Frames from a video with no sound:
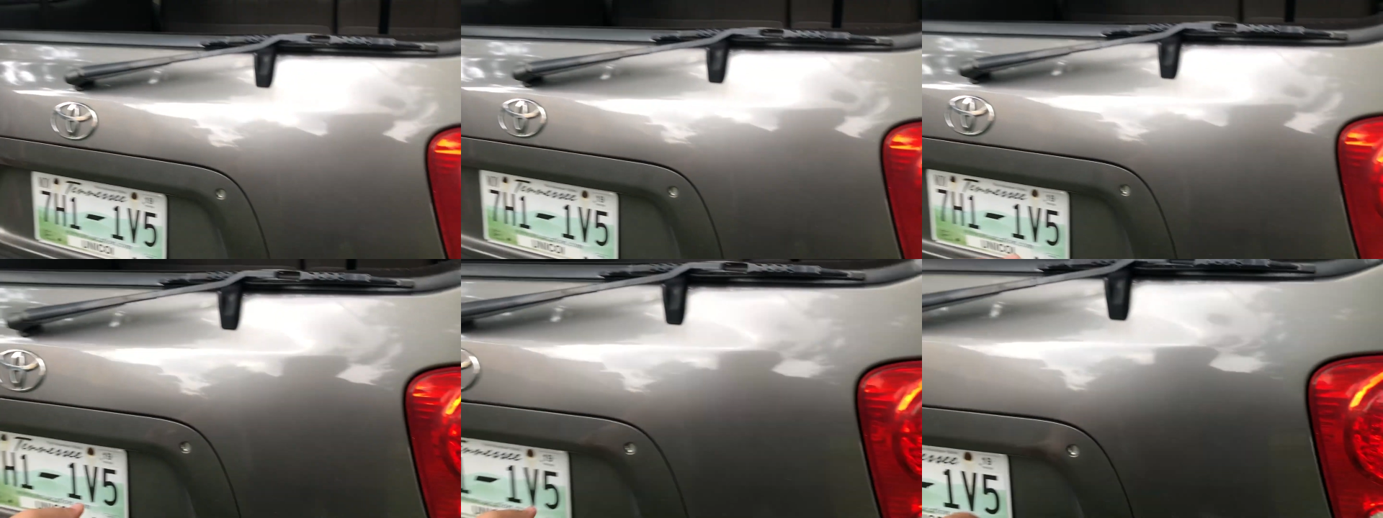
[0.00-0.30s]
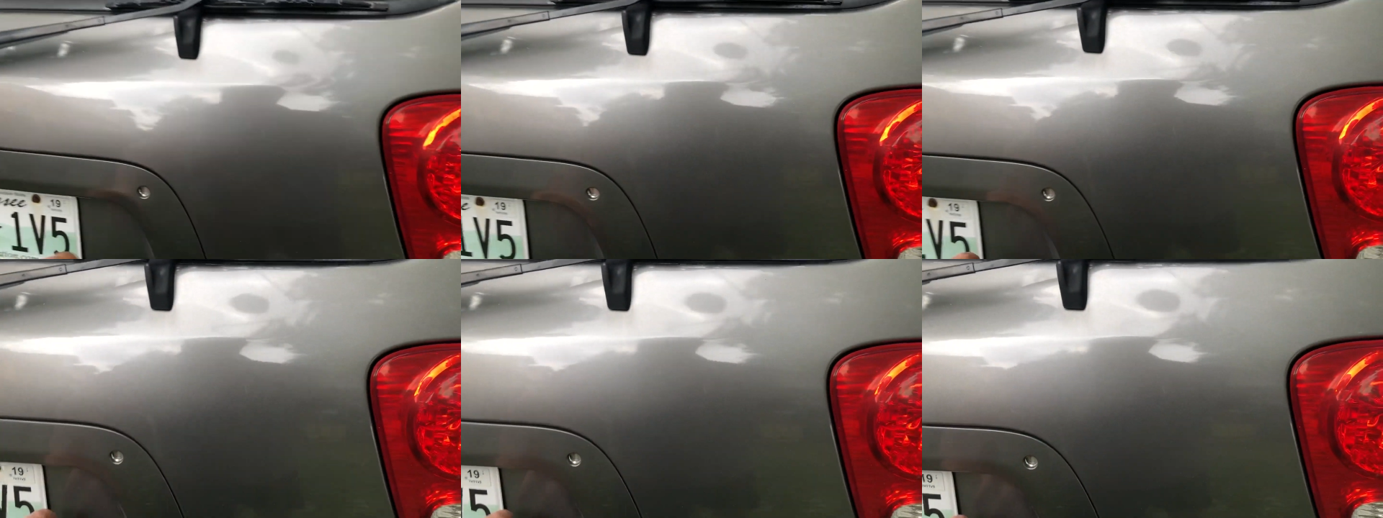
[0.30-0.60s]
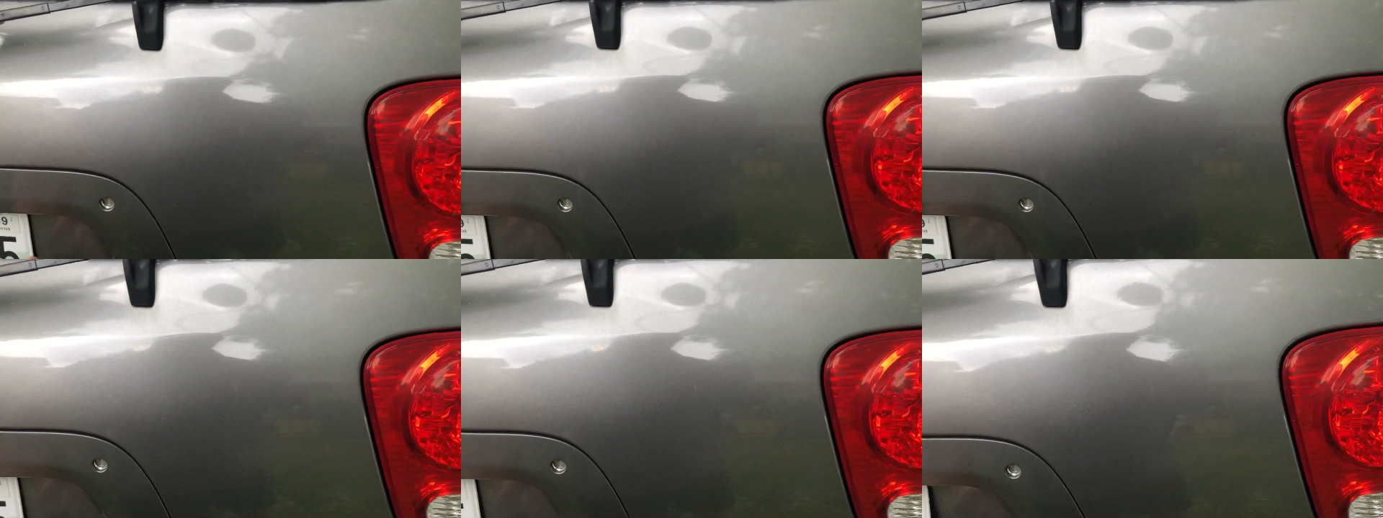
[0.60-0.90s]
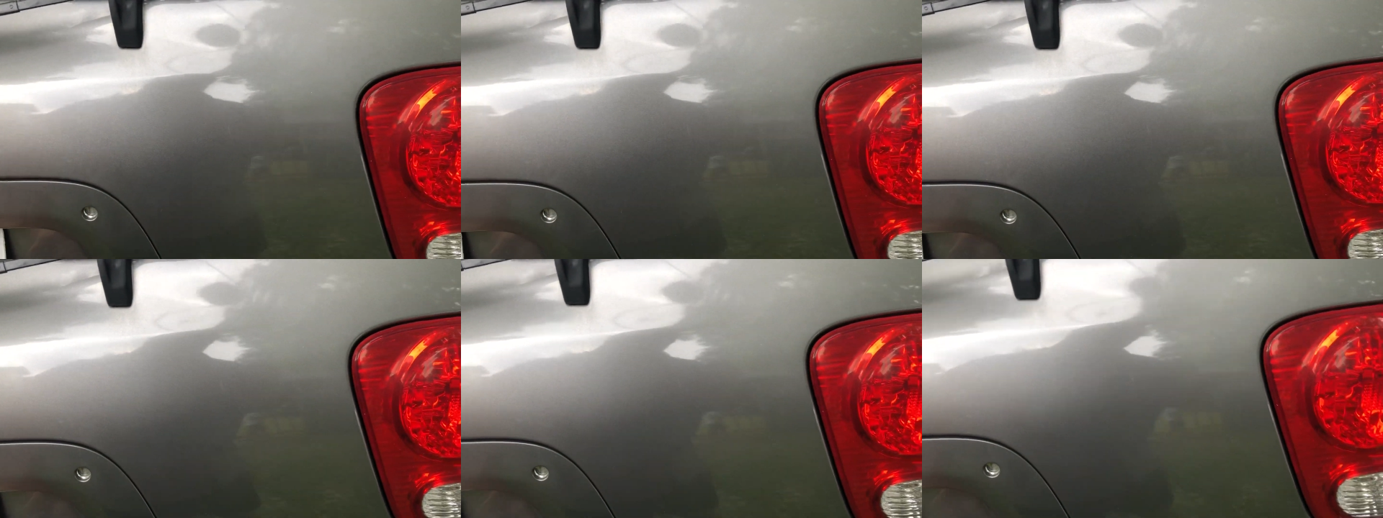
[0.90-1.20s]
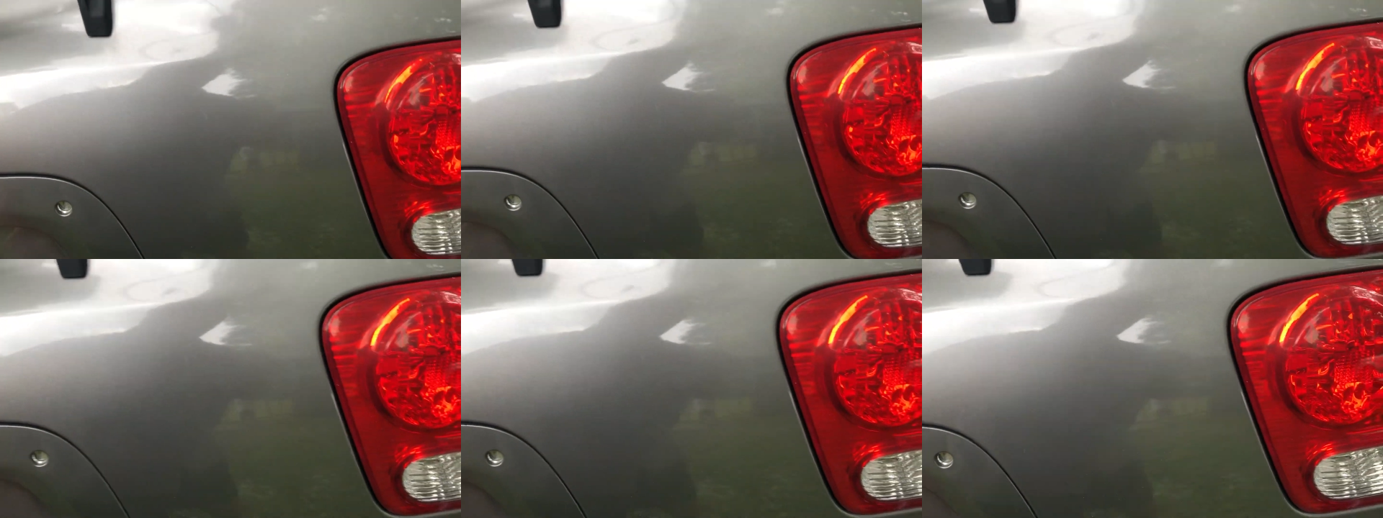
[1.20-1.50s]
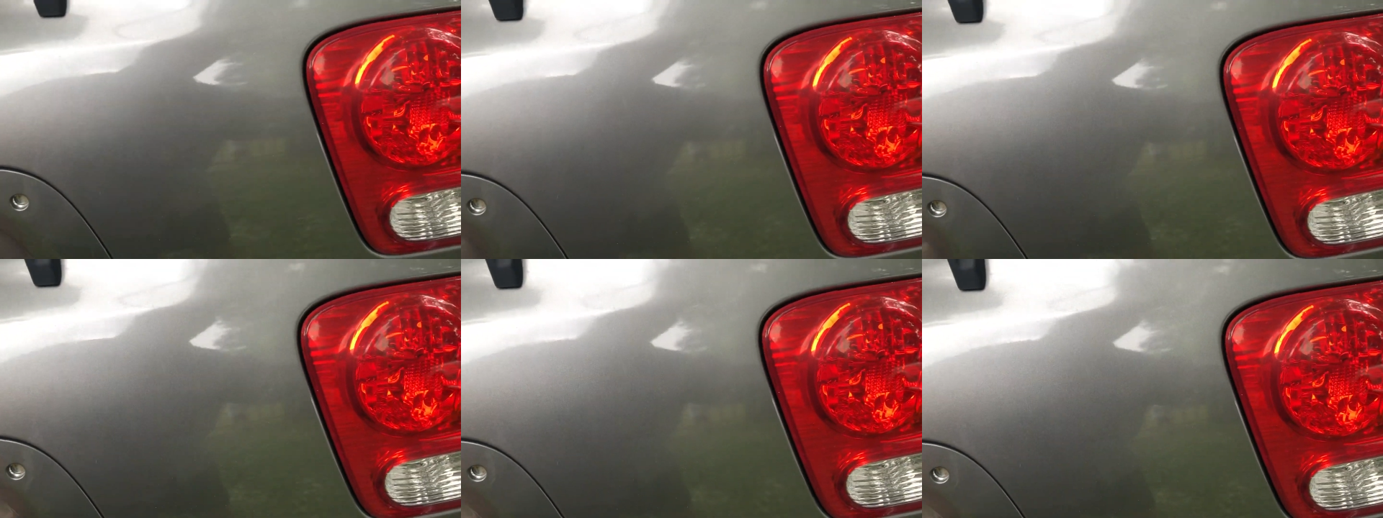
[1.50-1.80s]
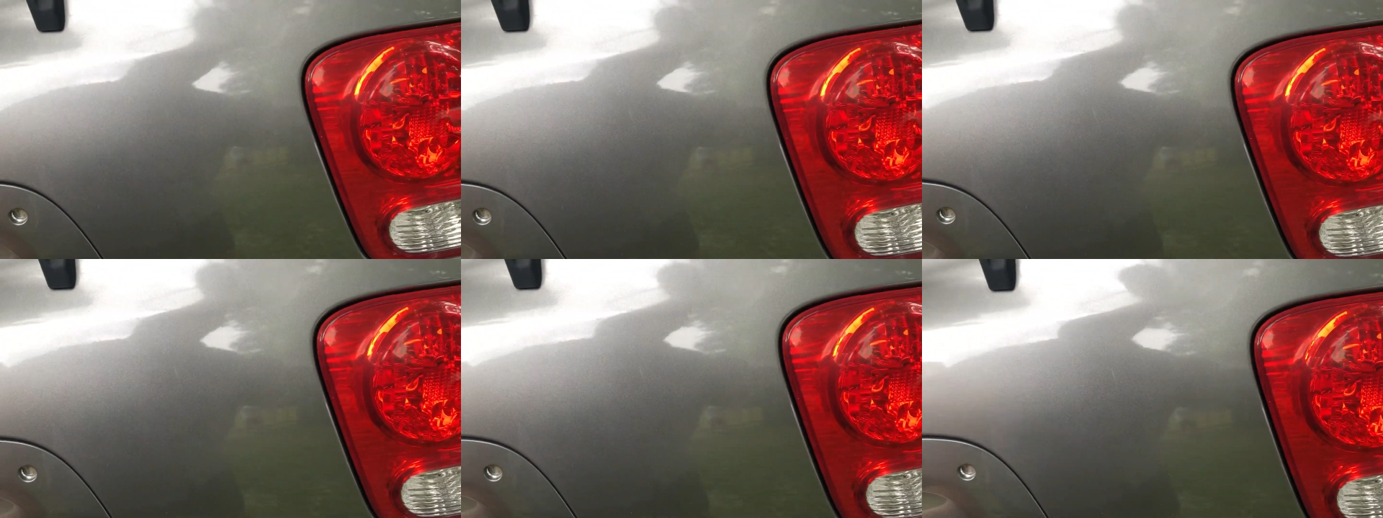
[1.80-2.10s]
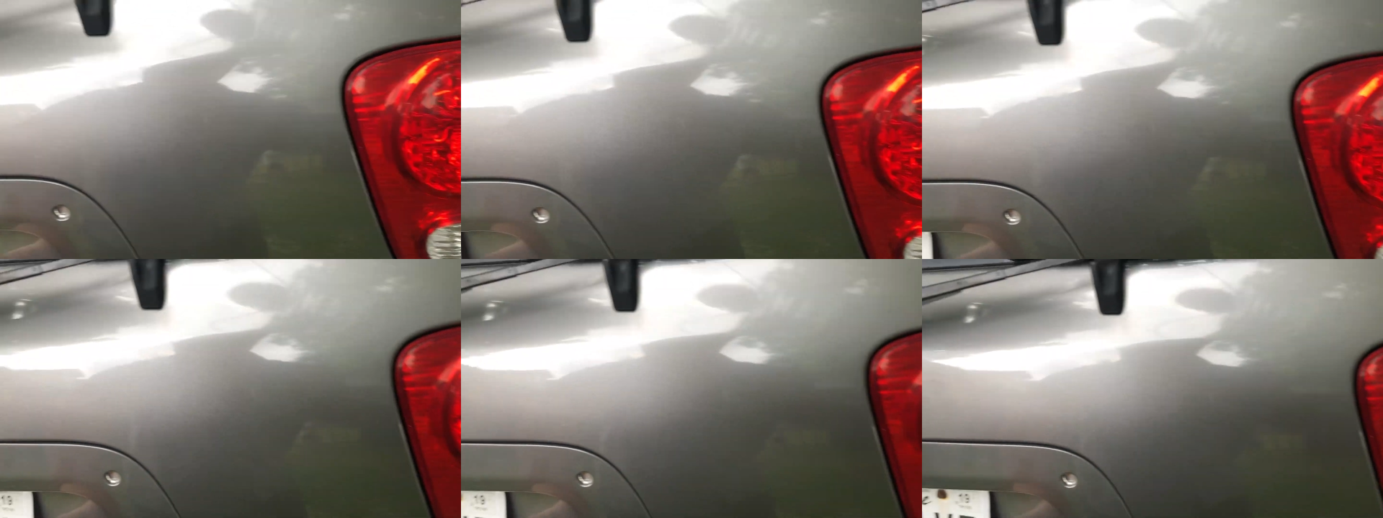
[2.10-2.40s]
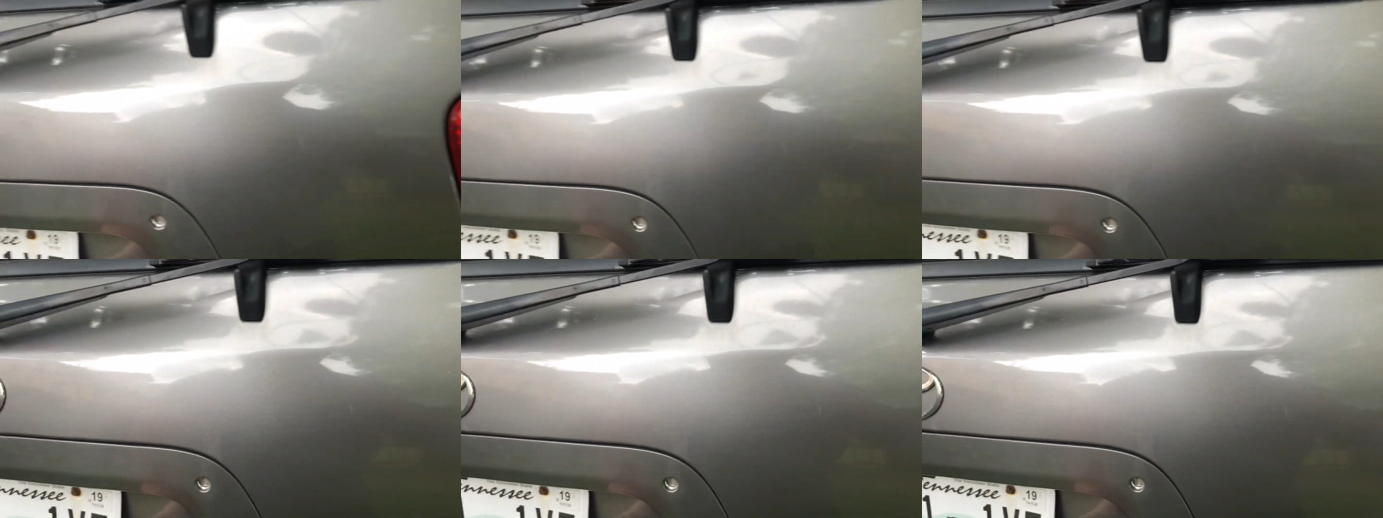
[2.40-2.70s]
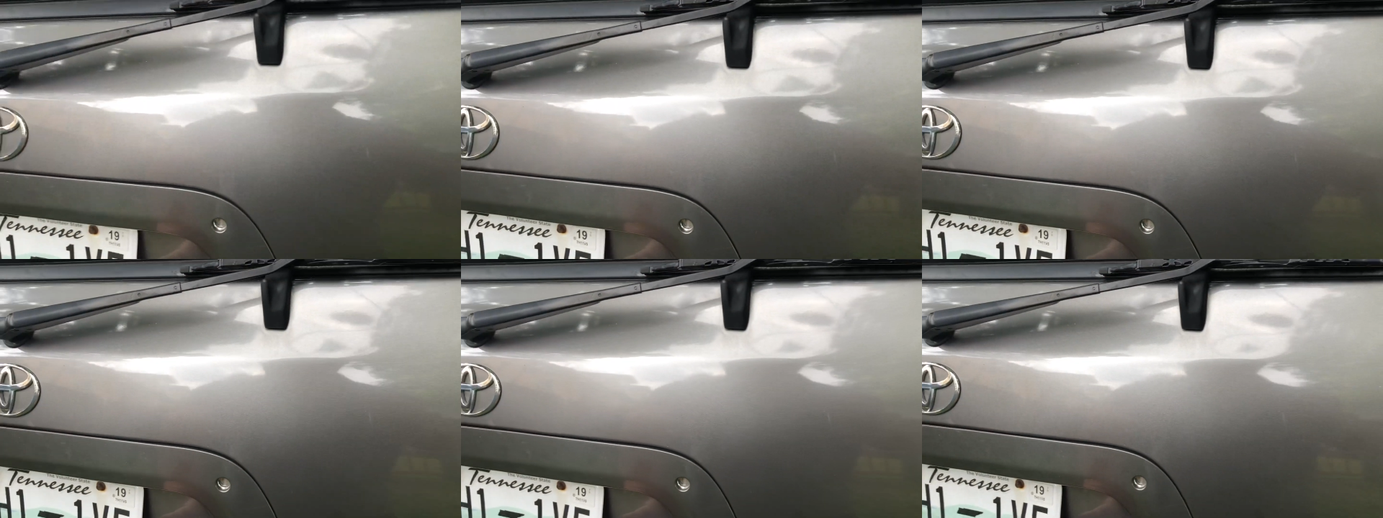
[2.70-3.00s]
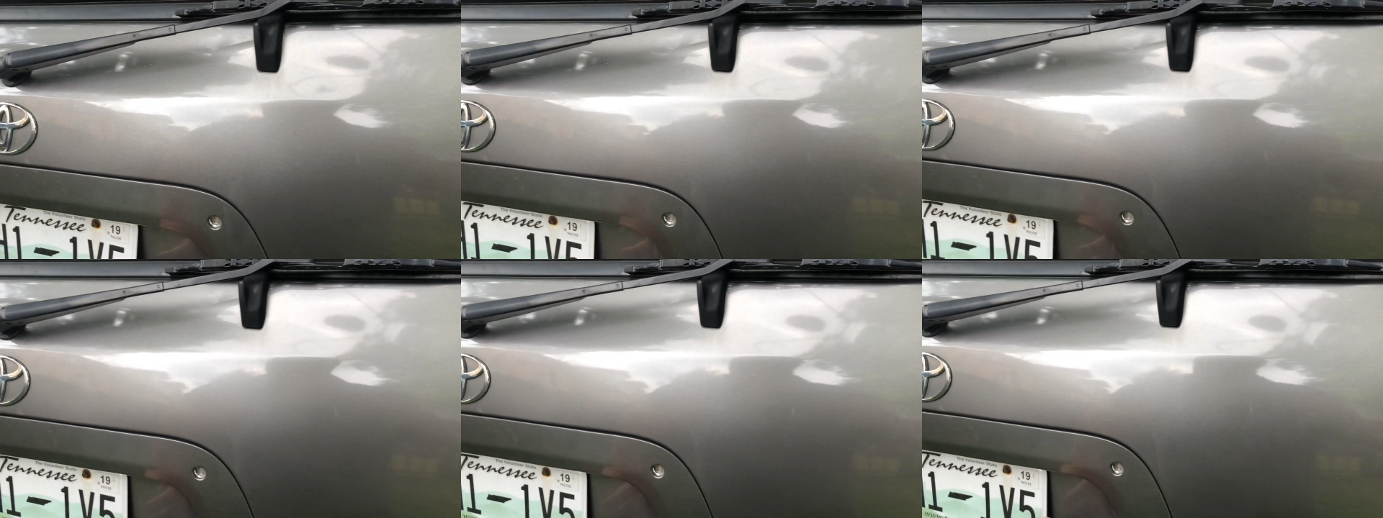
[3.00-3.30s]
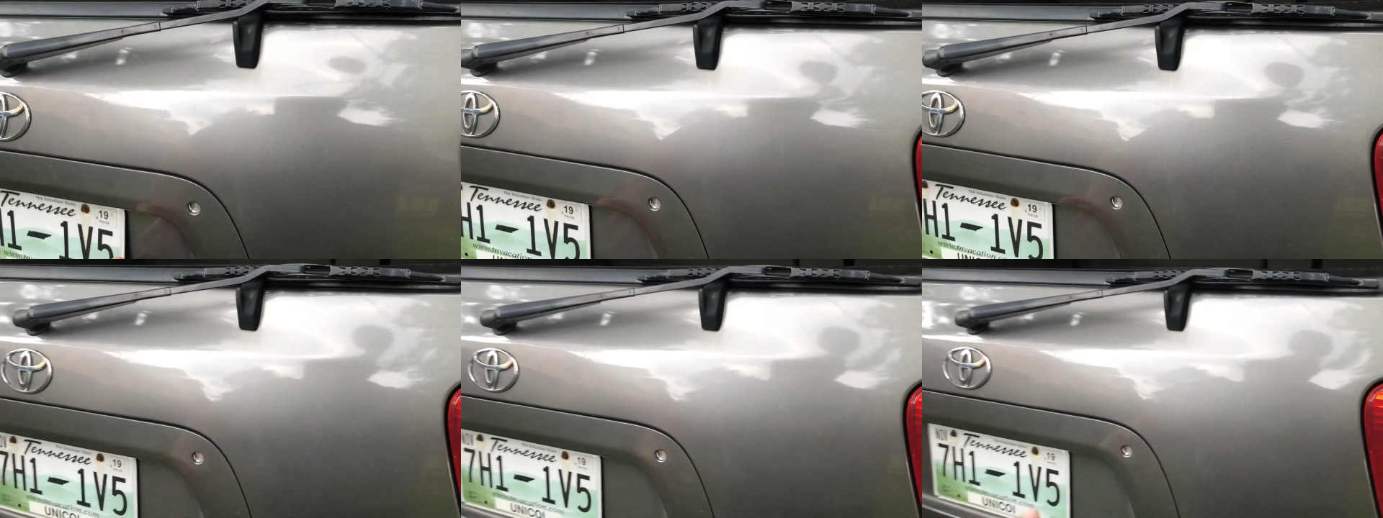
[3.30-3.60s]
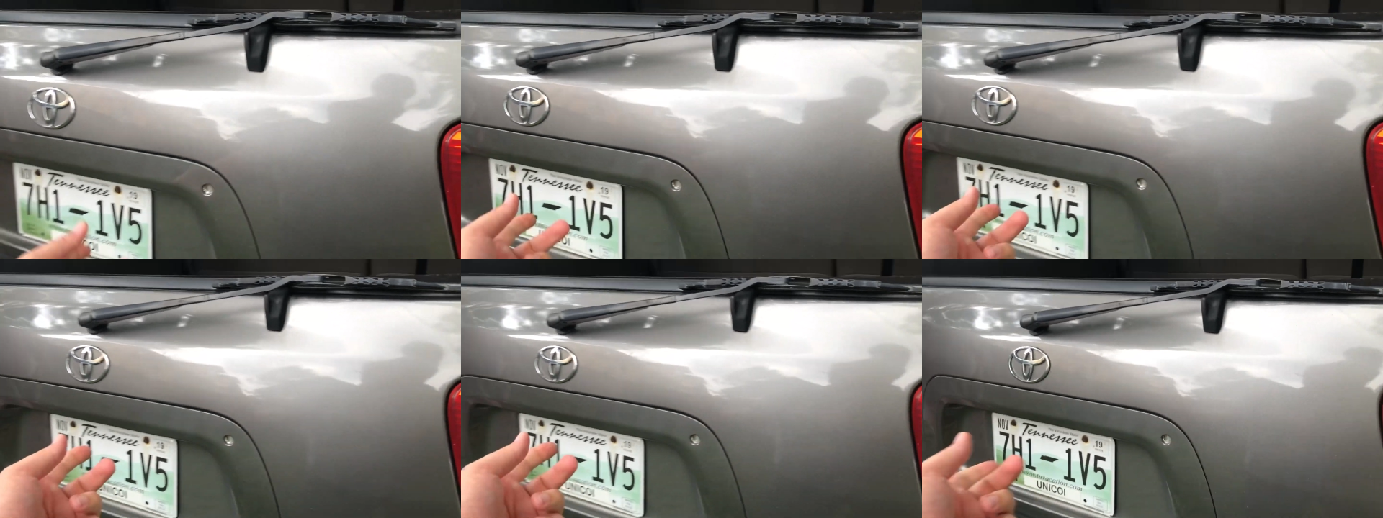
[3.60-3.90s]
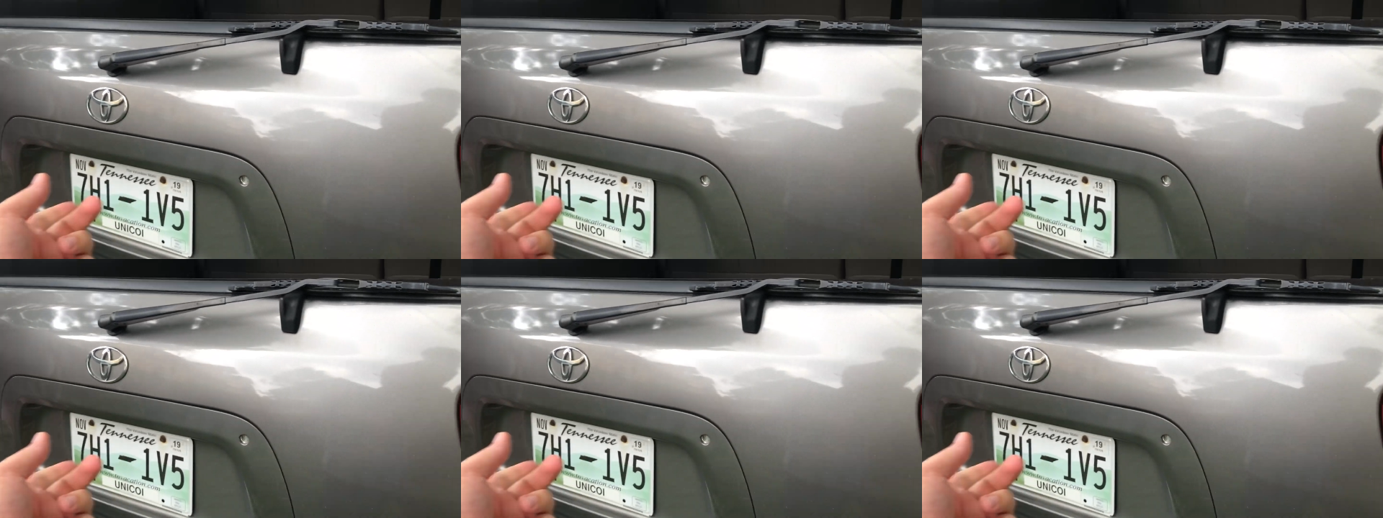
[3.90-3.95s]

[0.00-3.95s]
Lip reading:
Nobody's mouth can be seen.